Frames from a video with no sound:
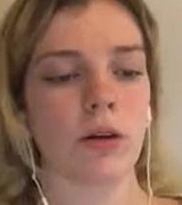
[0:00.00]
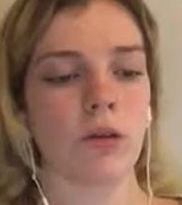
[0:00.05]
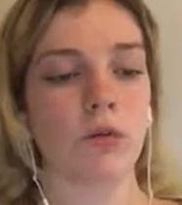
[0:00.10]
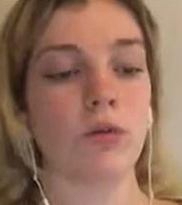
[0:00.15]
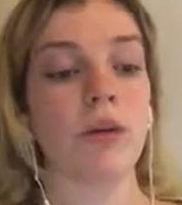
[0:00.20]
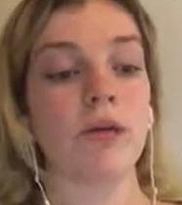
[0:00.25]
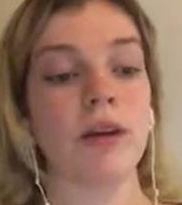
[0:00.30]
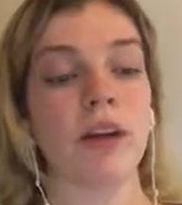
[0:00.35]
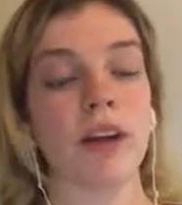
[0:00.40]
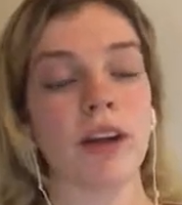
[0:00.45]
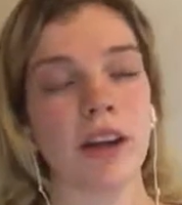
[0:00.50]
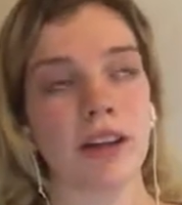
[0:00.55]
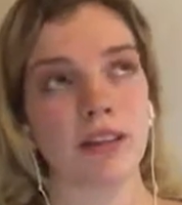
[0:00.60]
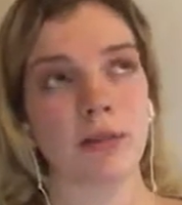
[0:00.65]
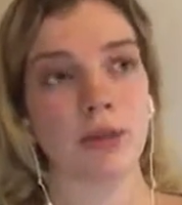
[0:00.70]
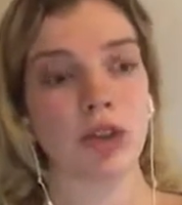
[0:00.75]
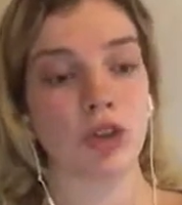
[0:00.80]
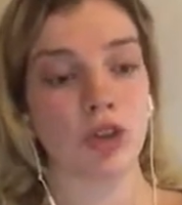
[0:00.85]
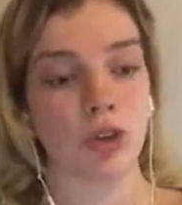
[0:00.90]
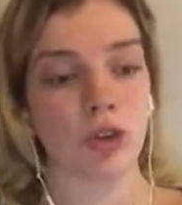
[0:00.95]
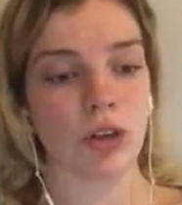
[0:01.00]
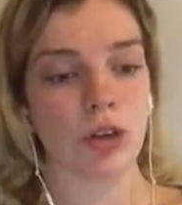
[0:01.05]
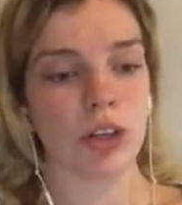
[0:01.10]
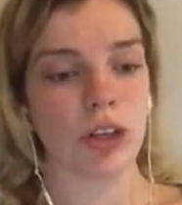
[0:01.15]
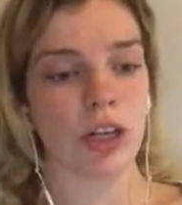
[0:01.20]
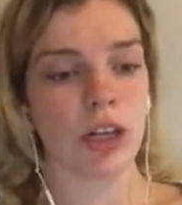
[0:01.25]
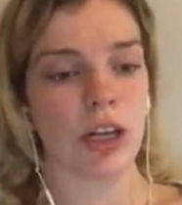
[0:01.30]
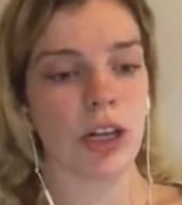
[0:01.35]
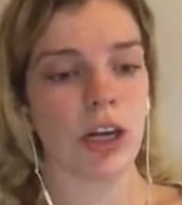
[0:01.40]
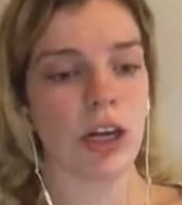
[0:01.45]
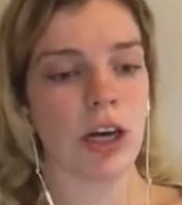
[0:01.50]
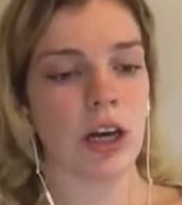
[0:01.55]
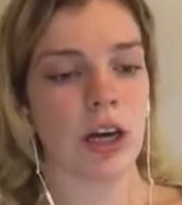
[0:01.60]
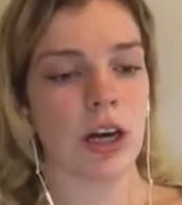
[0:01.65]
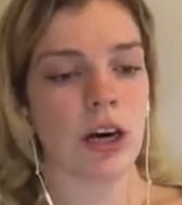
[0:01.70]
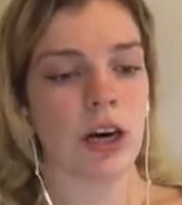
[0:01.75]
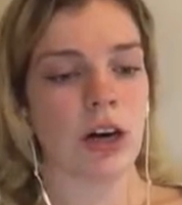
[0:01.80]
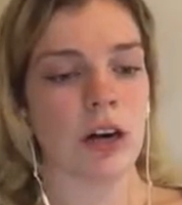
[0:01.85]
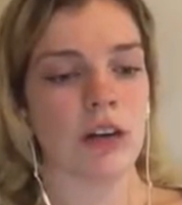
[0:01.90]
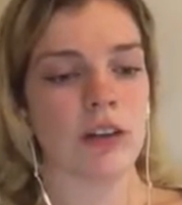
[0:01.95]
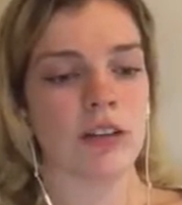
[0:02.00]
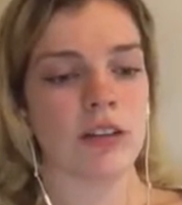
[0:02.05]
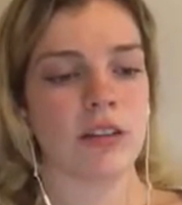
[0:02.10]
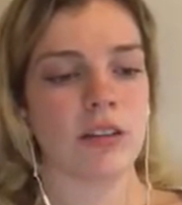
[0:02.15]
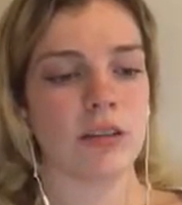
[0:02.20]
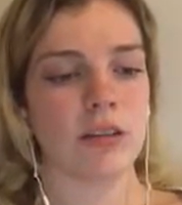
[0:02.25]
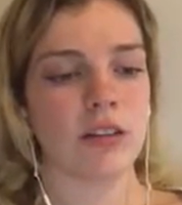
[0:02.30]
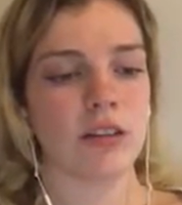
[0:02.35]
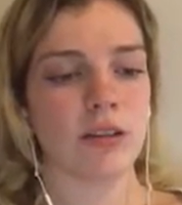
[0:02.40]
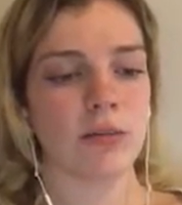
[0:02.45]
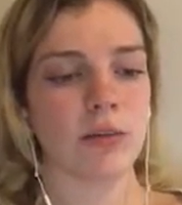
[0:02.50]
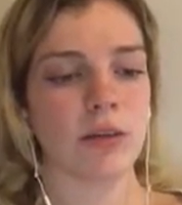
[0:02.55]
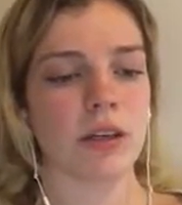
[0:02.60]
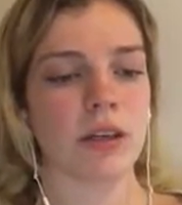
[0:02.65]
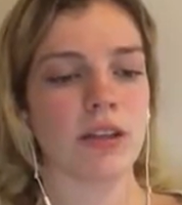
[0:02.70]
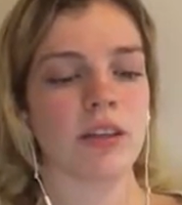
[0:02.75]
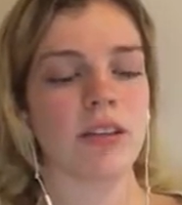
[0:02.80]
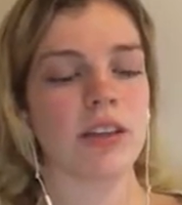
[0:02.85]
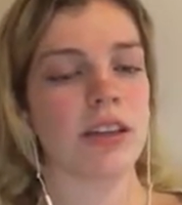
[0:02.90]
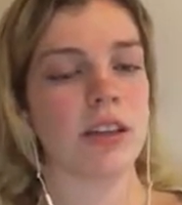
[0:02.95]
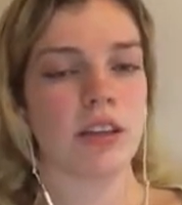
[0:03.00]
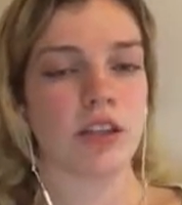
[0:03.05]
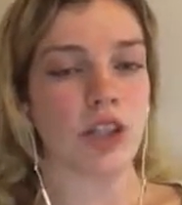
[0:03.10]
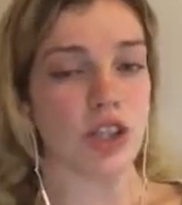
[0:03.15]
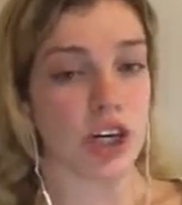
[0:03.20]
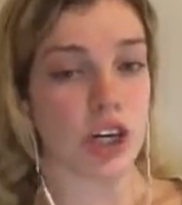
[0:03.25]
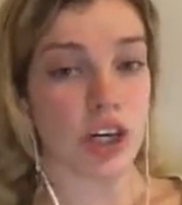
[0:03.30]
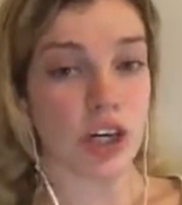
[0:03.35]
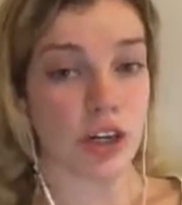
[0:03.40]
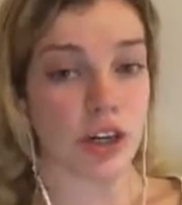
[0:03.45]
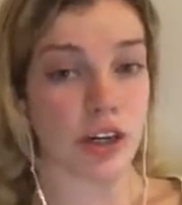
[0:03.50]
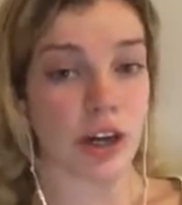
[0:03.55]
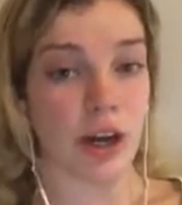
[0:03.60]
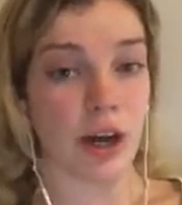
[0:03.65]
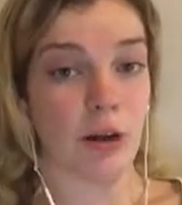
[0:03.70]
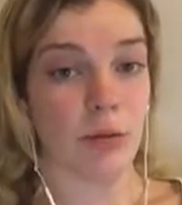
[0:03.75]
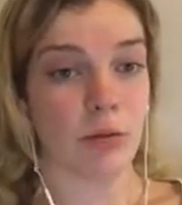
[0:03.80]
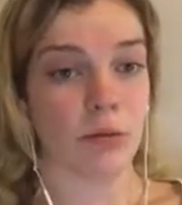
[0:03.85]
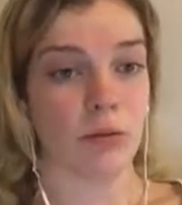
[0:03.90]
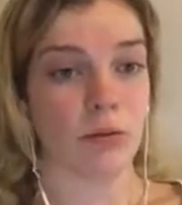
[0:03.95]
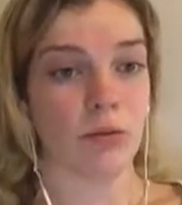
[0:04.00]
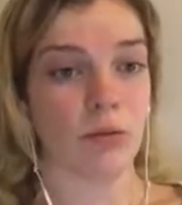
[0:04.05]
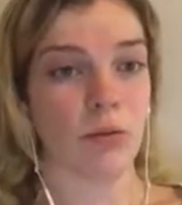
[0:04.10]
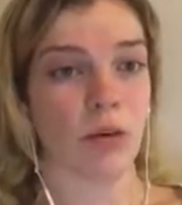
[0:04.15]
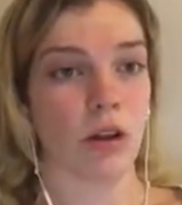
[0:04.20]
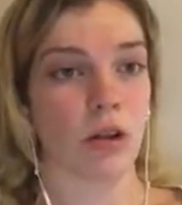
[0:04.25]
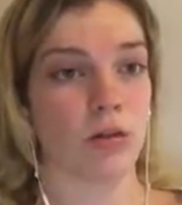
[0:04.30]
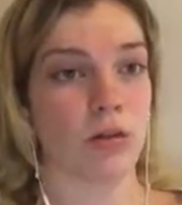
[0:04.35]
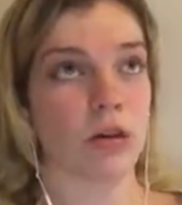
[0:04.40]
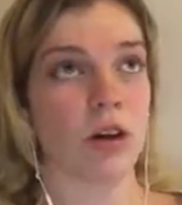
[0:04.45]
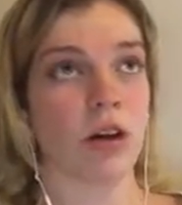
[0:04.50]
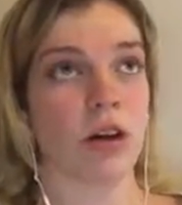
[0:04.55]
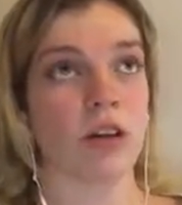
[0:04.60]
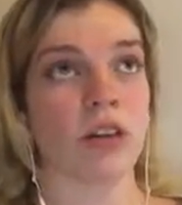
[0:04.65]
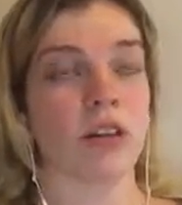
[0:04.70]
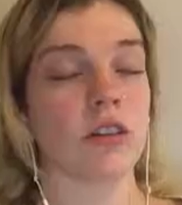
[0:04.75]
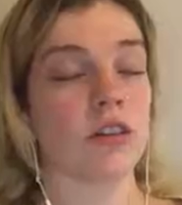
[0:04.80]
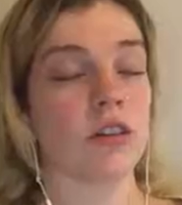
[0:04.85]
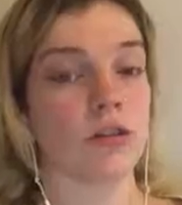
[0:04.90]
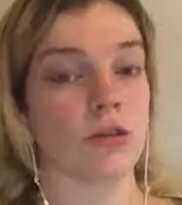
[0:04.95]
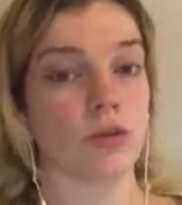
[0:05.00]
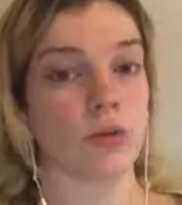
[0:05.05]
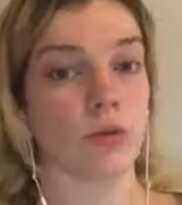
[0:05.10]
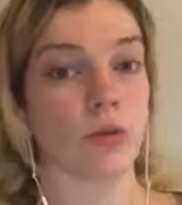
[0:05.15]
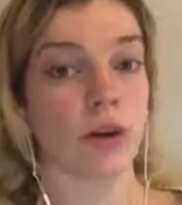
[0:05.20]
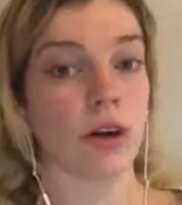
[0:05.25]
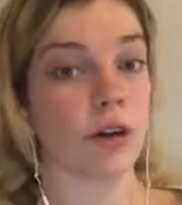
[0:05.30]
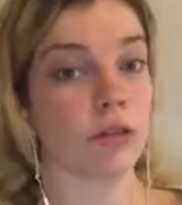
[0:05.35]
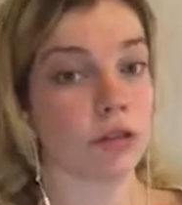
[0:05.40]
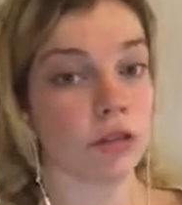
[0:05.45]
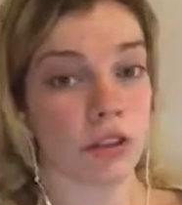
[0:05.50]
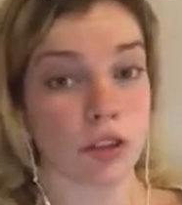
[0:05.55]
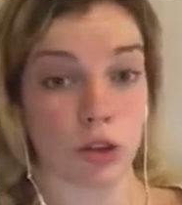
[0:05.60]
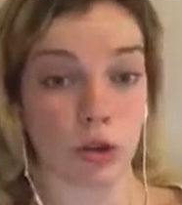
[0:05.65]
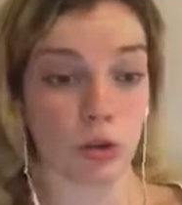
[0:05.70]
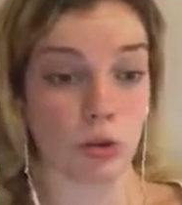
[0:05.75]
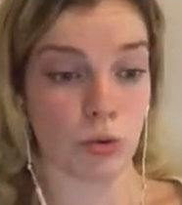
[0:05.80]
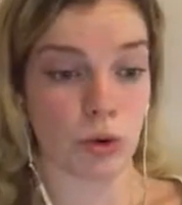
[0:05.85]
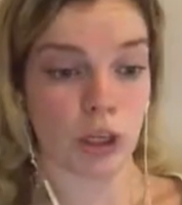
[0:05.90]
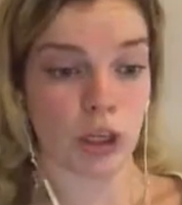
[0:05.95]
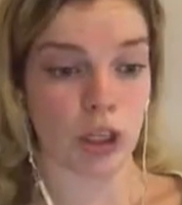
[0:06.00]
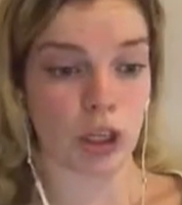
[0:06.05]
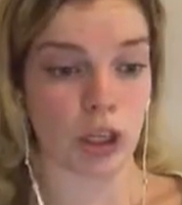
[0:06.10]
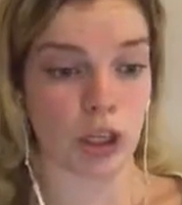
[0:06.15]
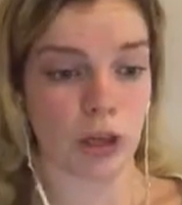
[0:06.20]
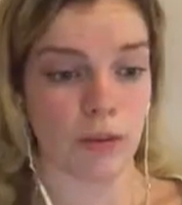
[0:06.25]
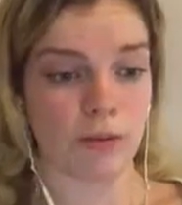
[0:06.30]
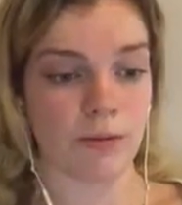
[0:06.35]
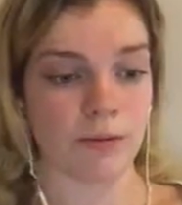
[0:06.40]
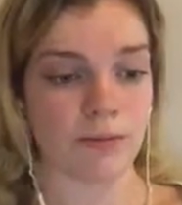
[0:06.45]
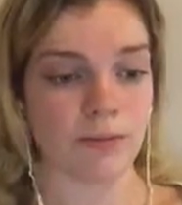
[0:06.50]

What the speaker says: women as a majority are still experiencing the gender gap with regards to whatever situation.